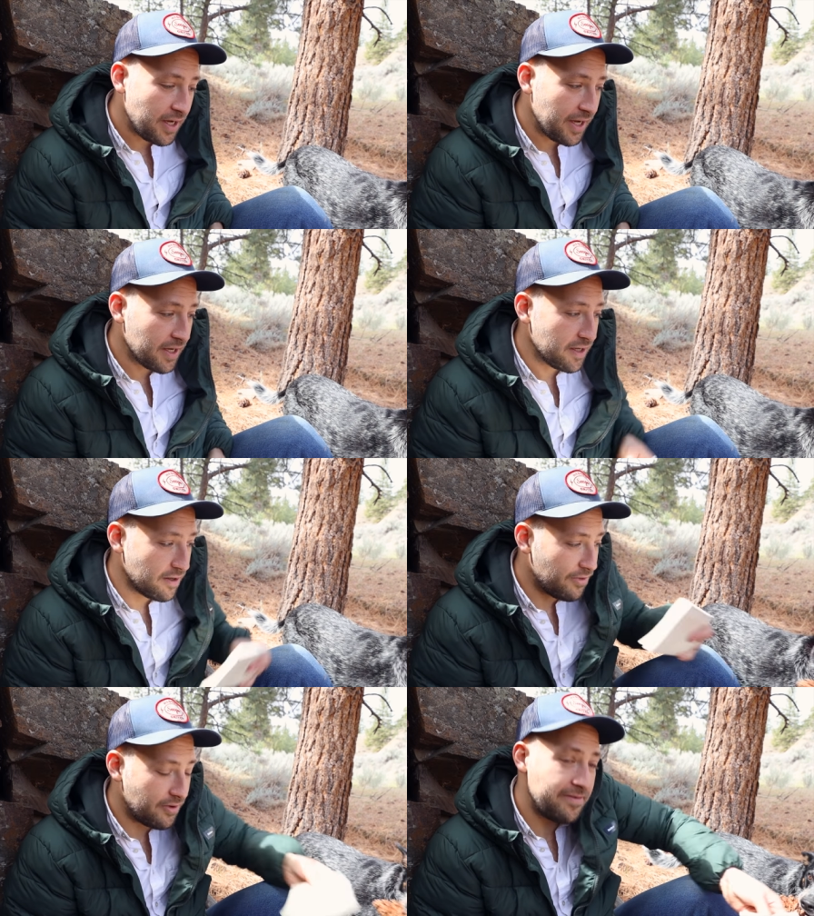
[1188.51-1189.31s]

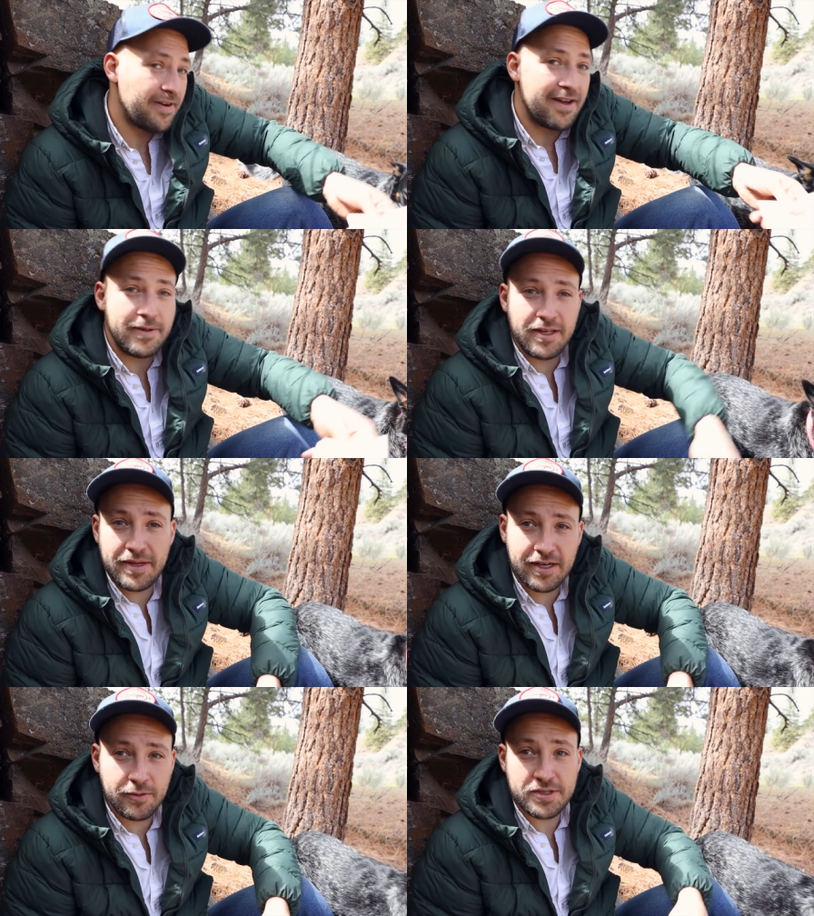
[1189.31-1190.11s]
and 35
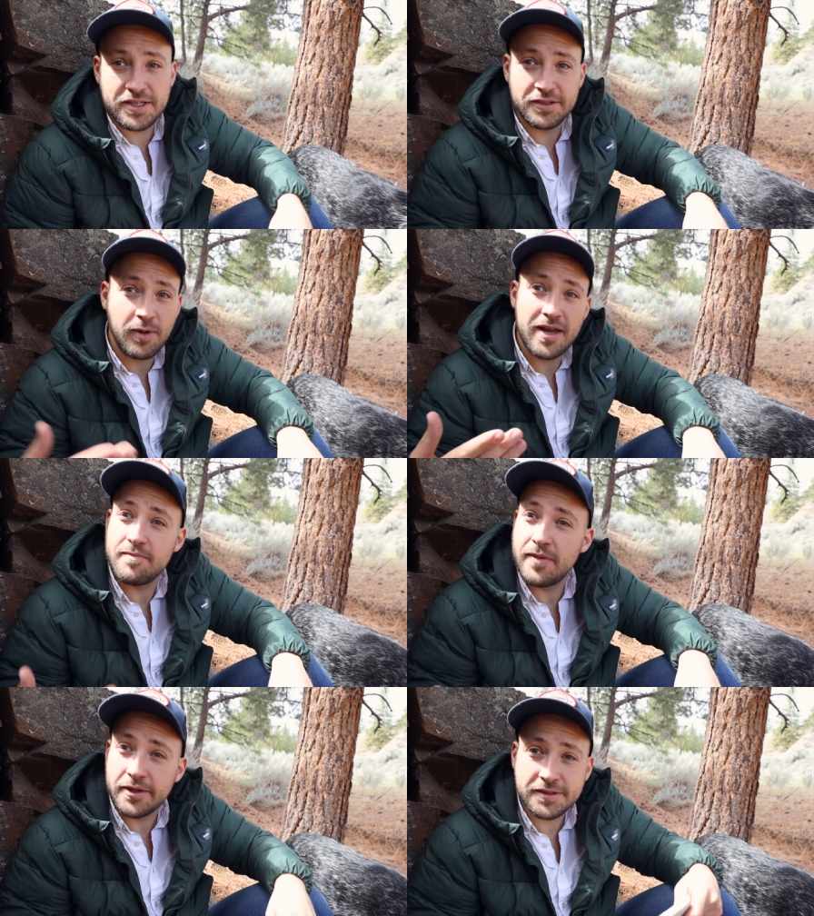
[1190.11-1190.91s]
millimeter, which is what
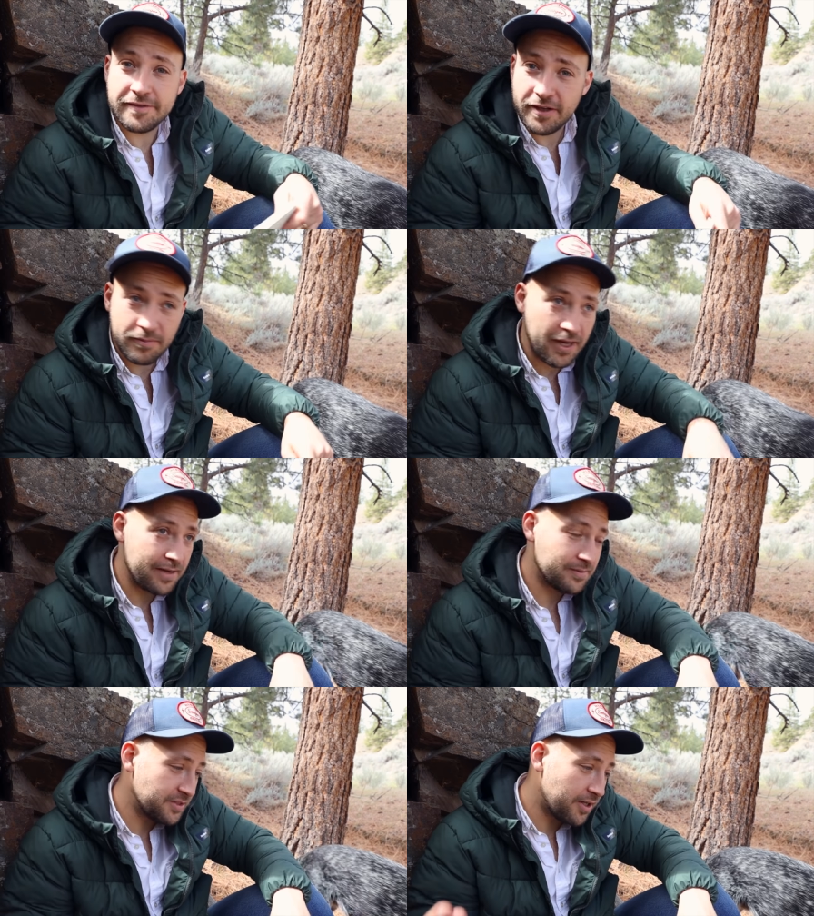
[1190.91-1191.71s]
most film
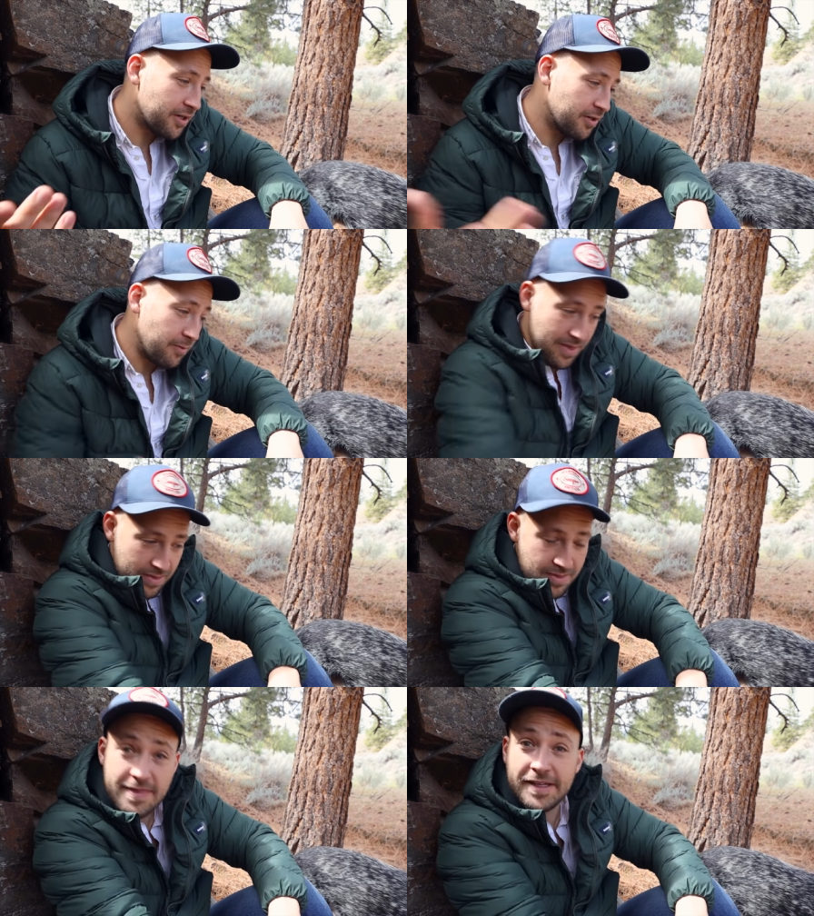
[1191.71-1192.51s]
cameras are, what
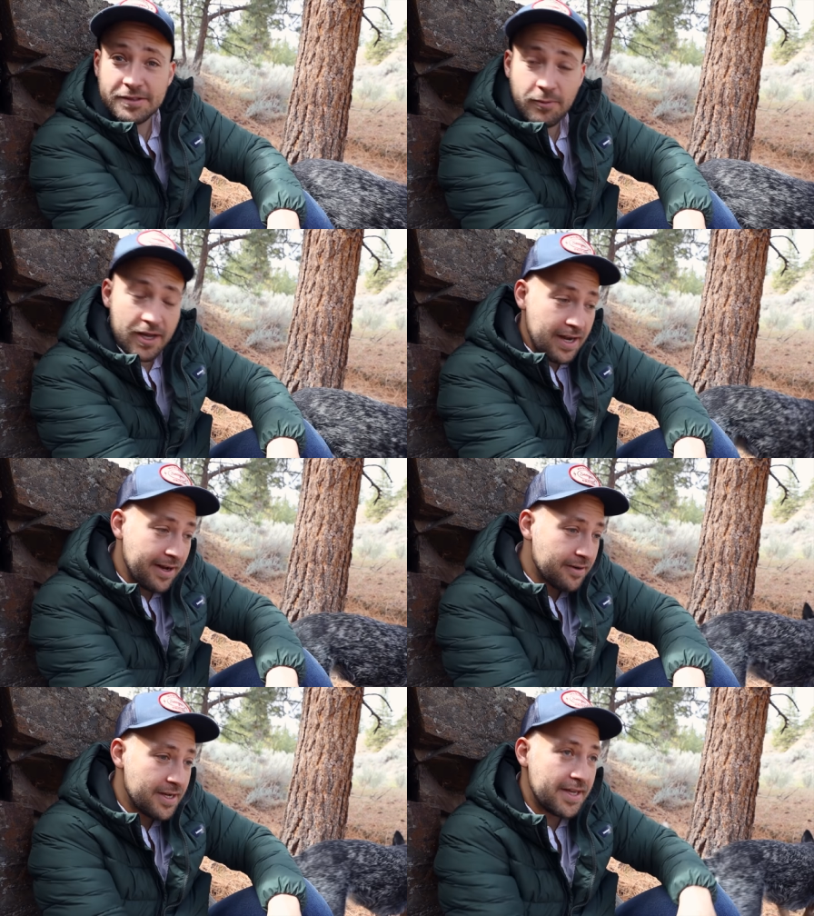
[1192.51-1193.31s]
this one
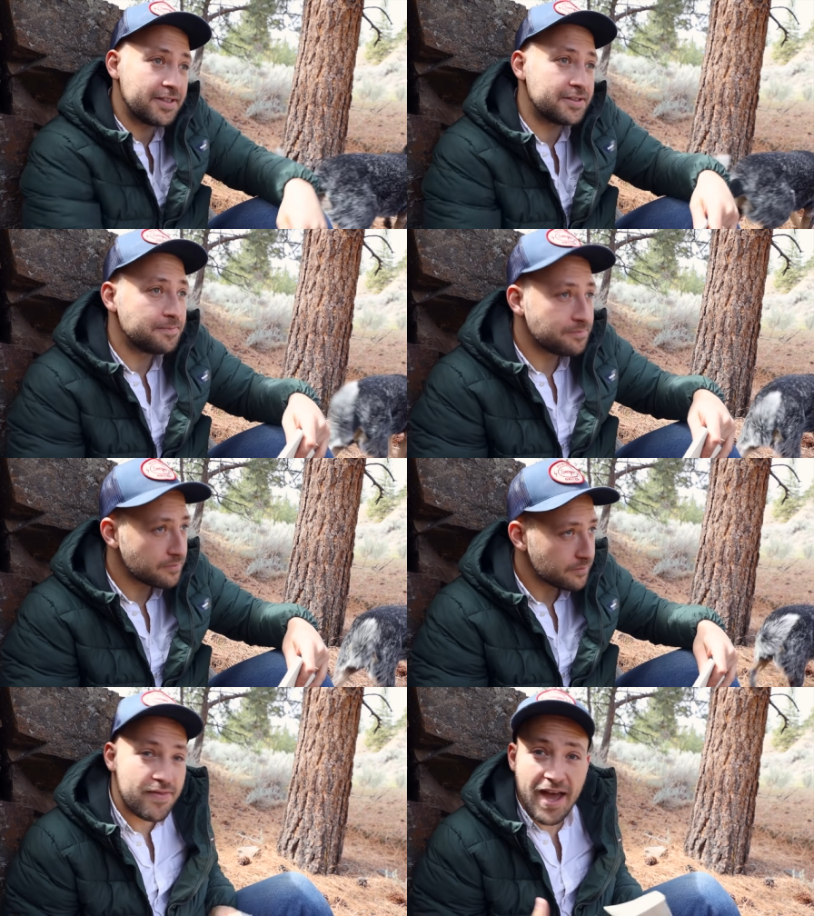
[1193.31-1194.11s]
here is,
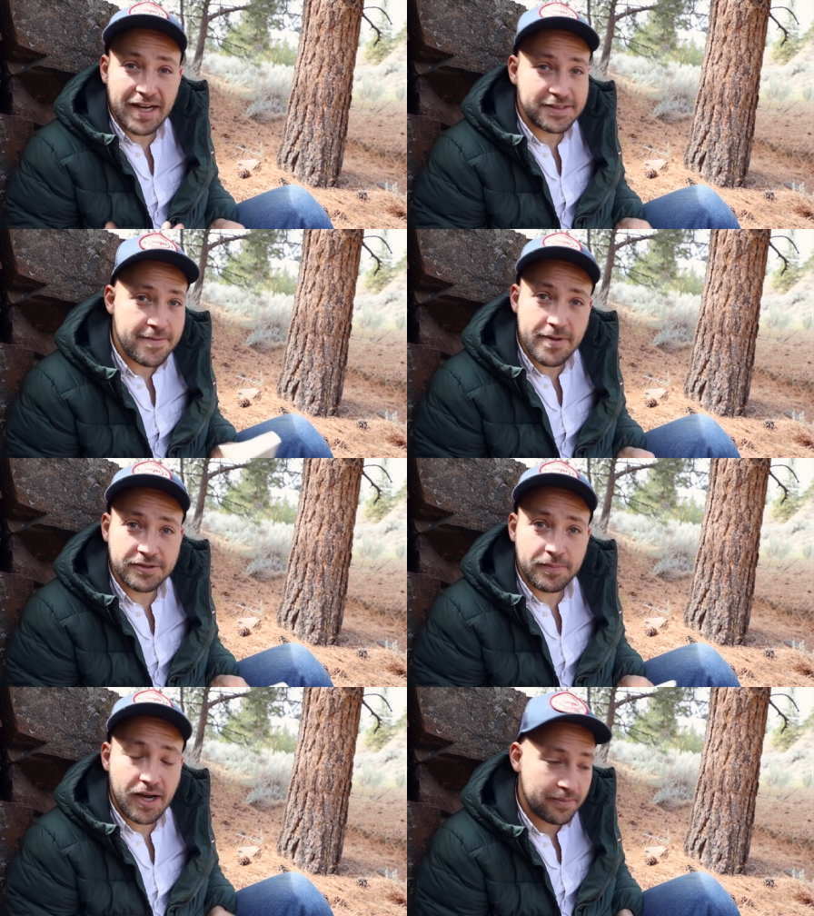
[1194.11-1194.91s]
that's the
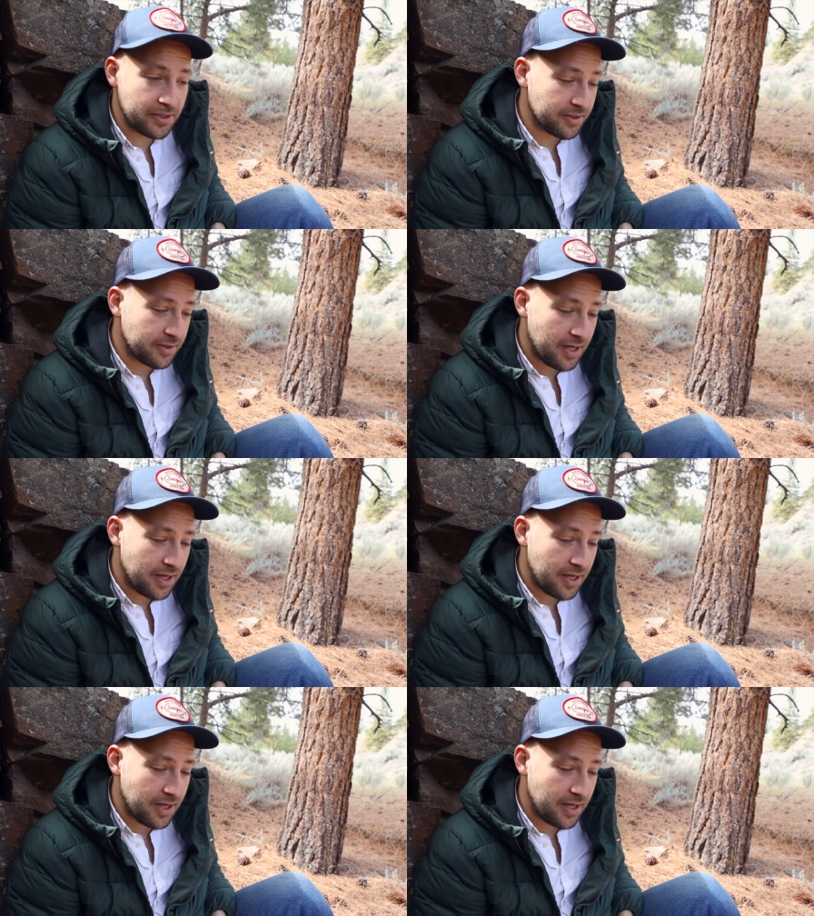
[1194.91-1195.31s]
most popular.